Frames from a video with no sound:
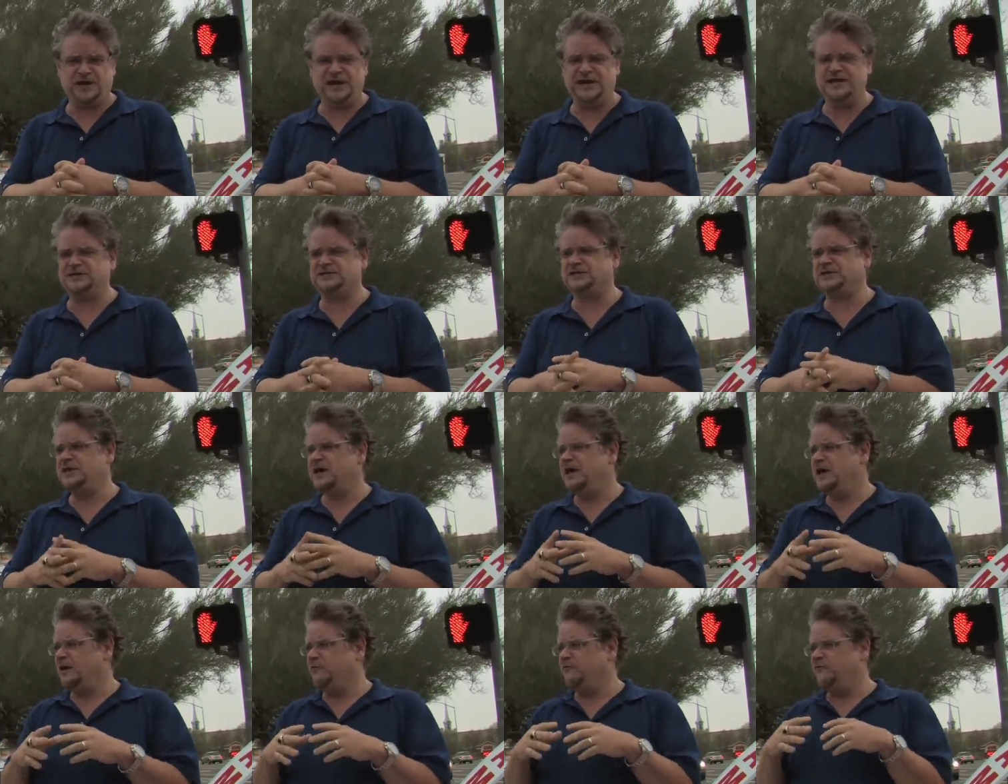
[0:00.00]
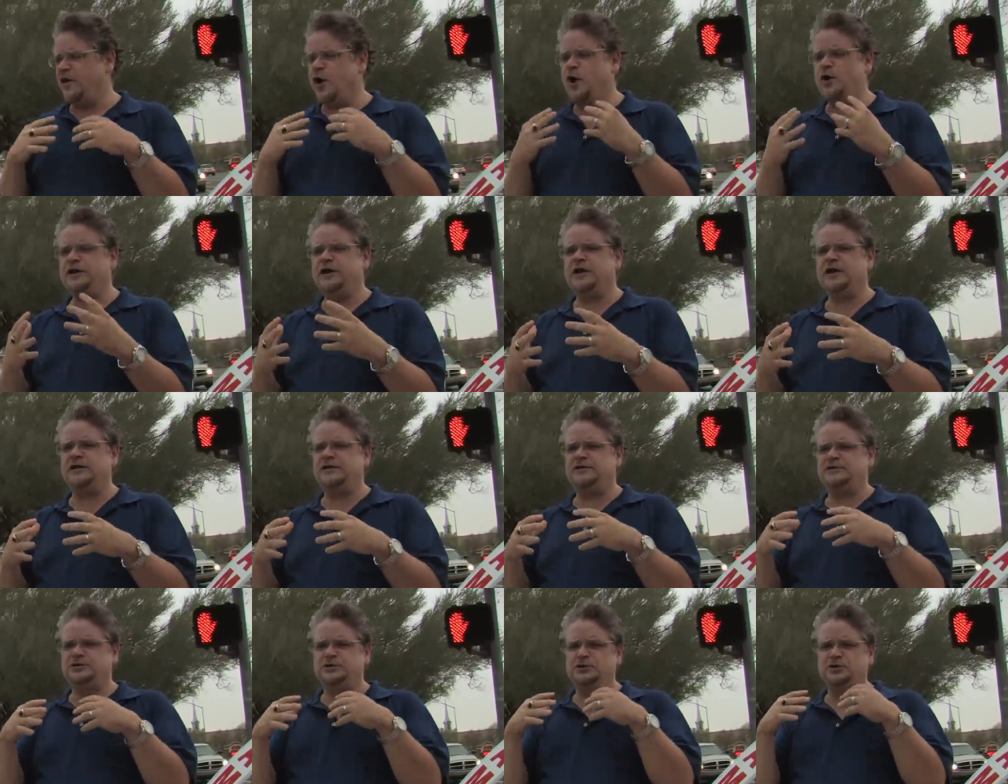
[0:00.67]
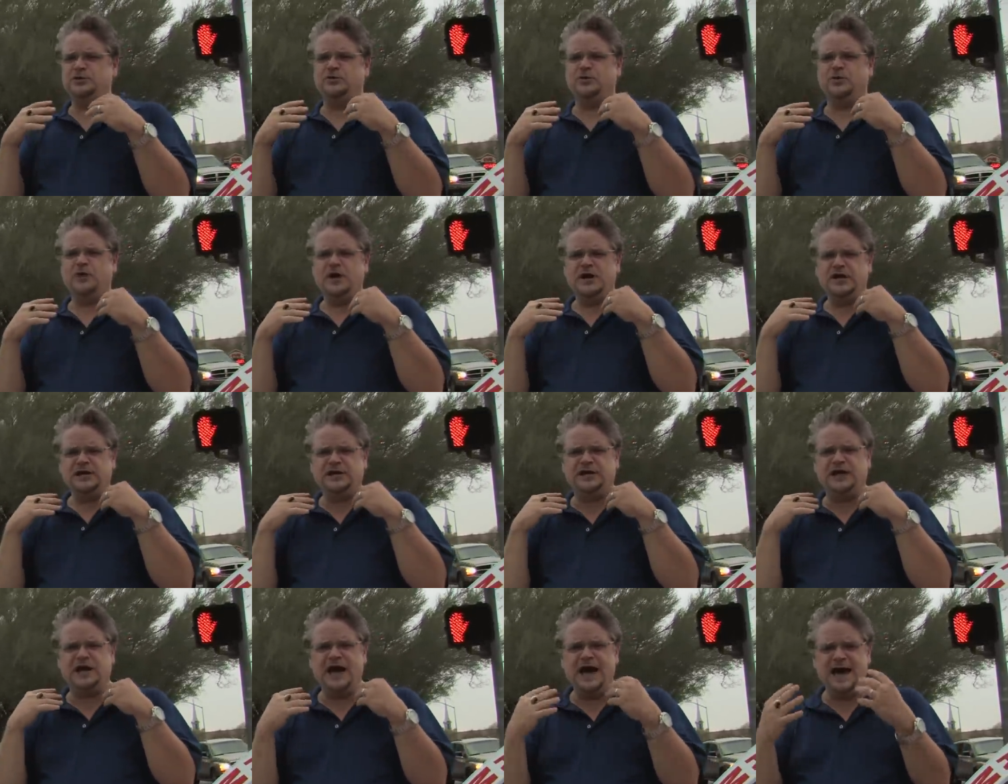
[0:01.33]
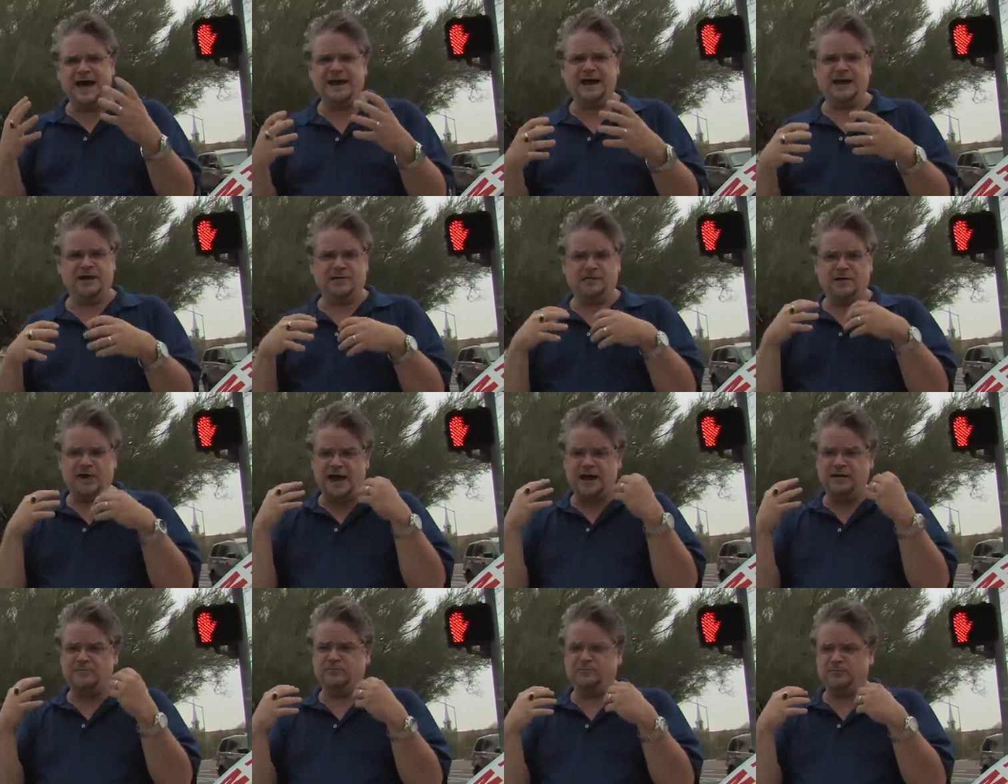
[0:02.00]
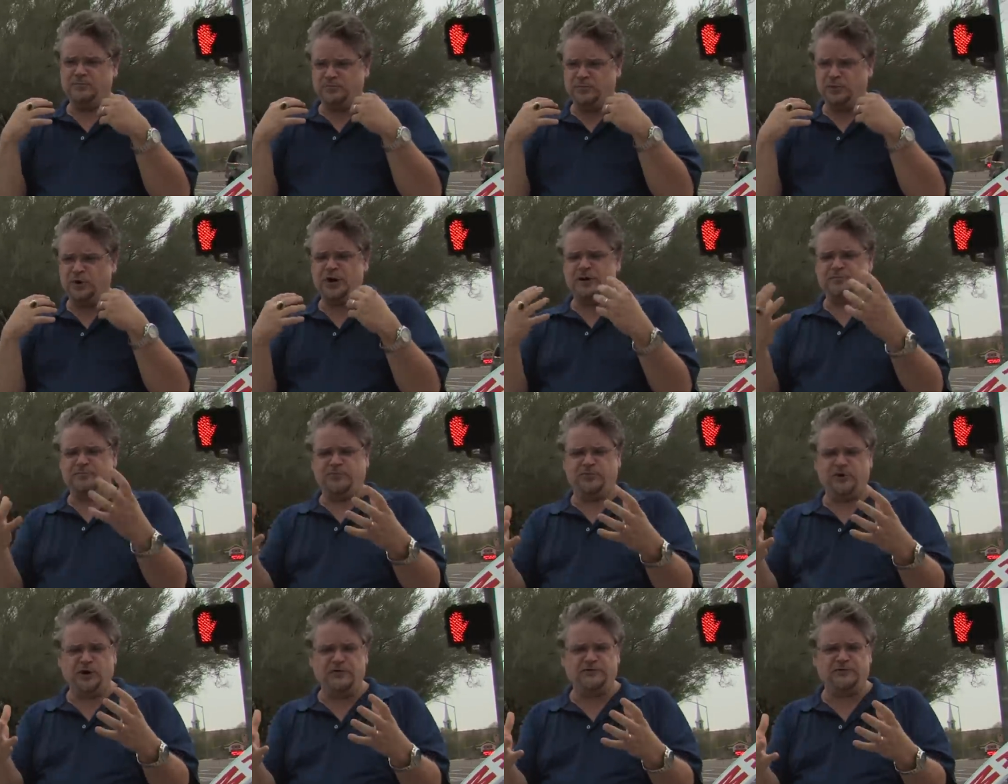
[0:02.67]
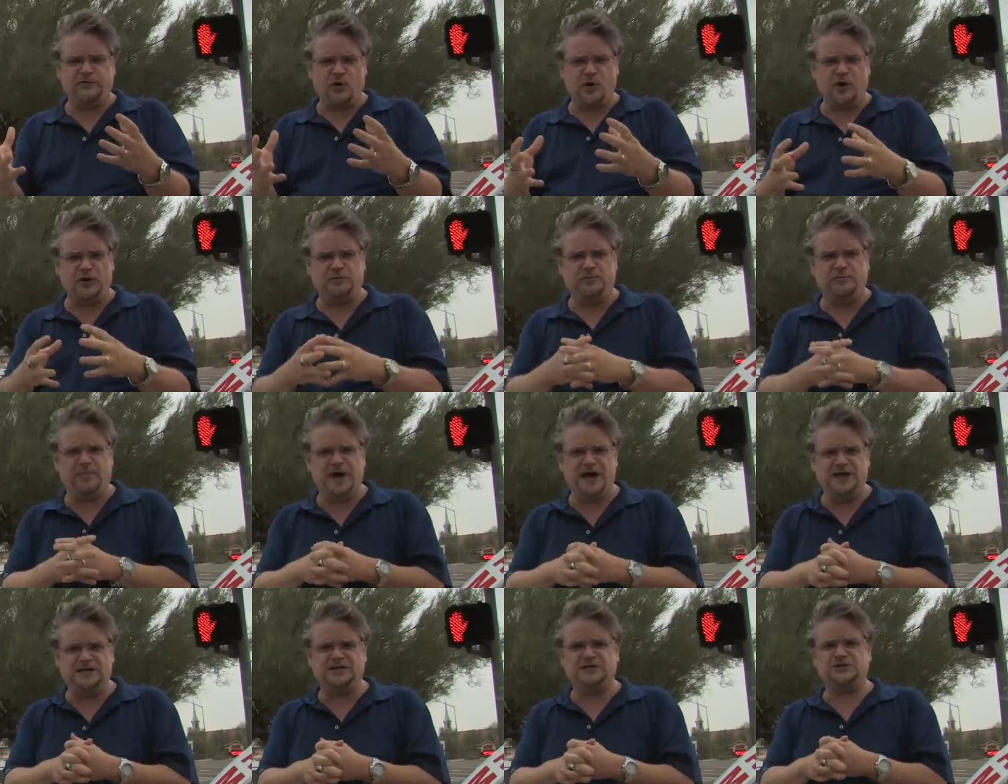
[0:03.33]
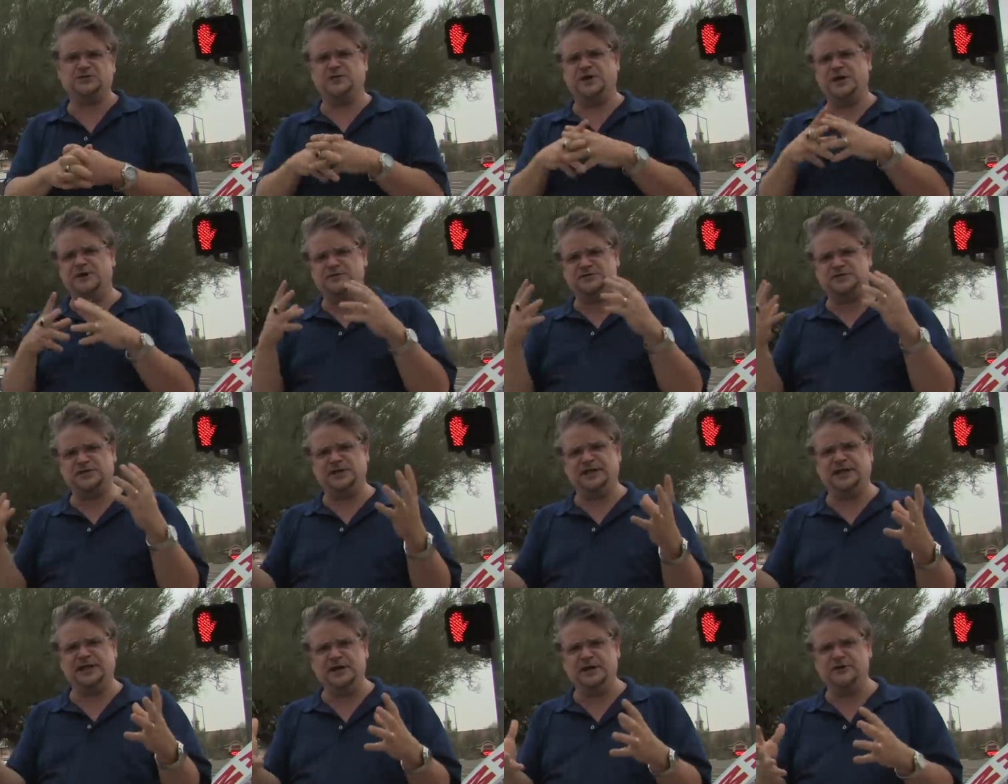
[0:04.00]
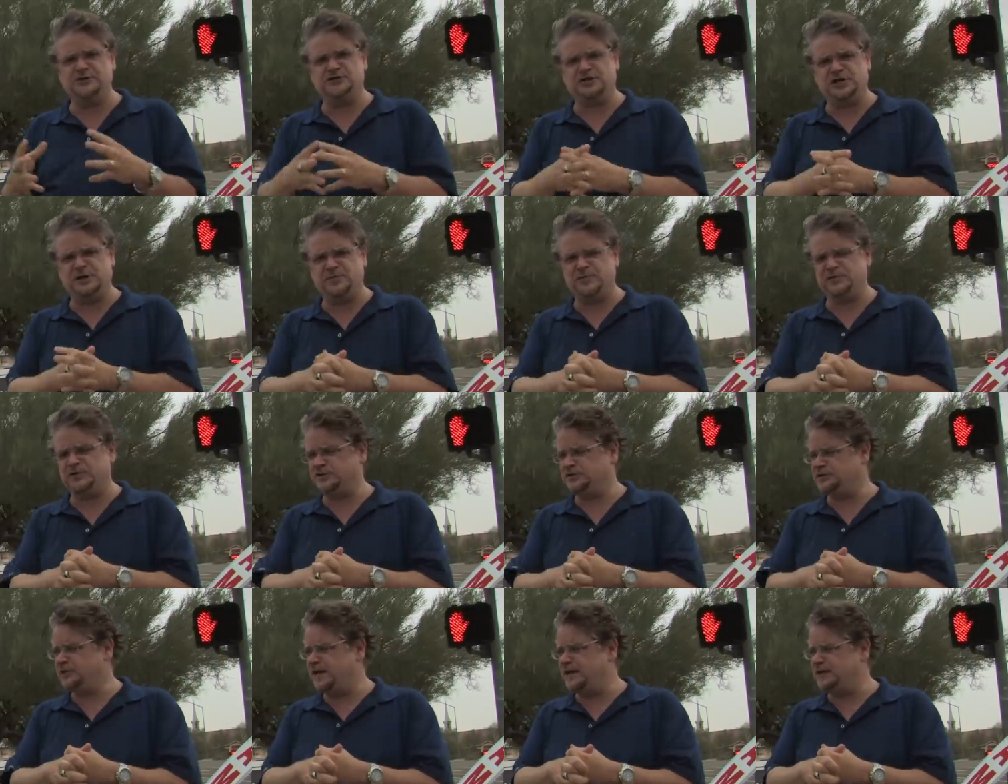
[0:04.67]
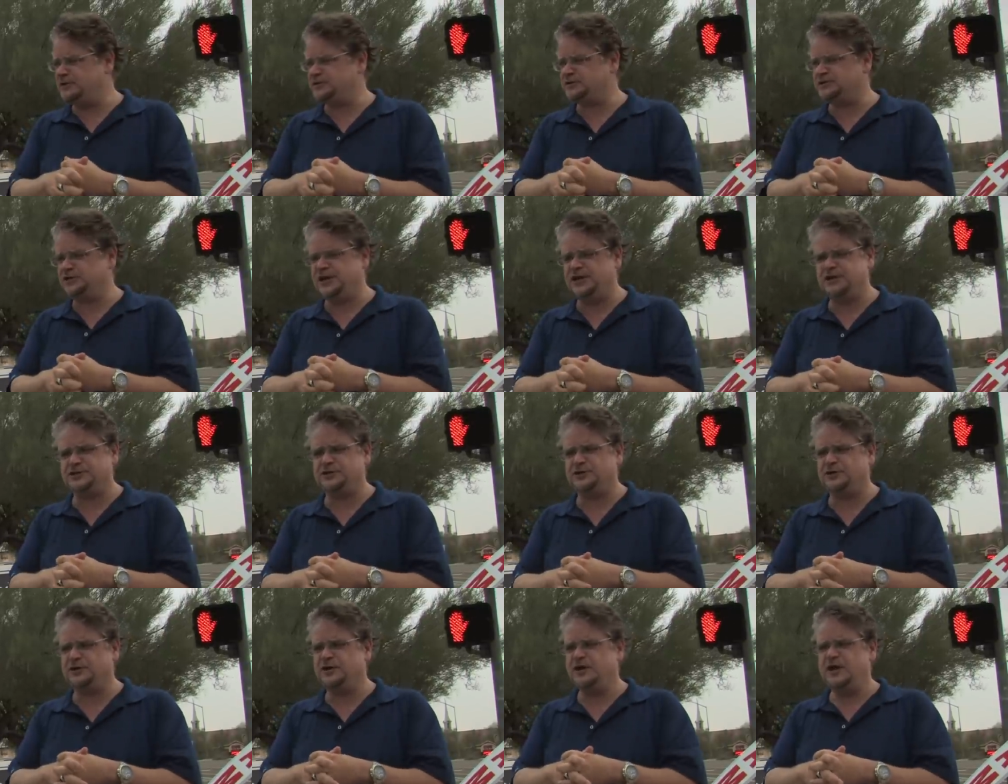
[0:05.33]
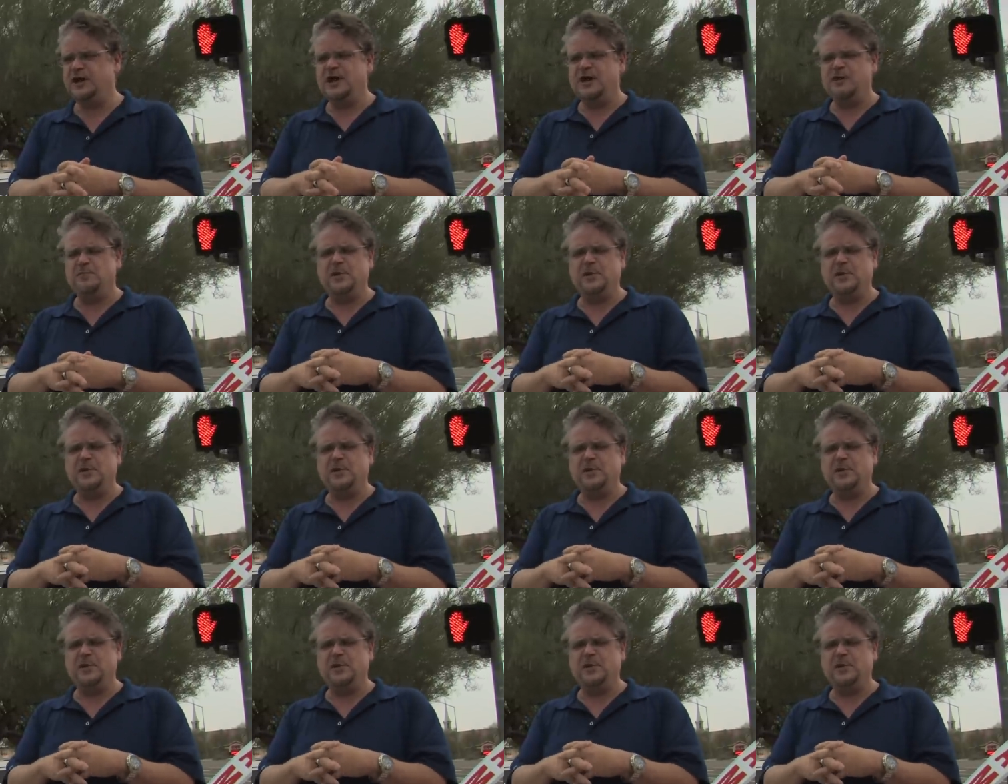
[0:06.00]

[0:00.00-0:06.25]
He's voted to gut and, and put, put forth budgets when he was in the leadership of the legislature,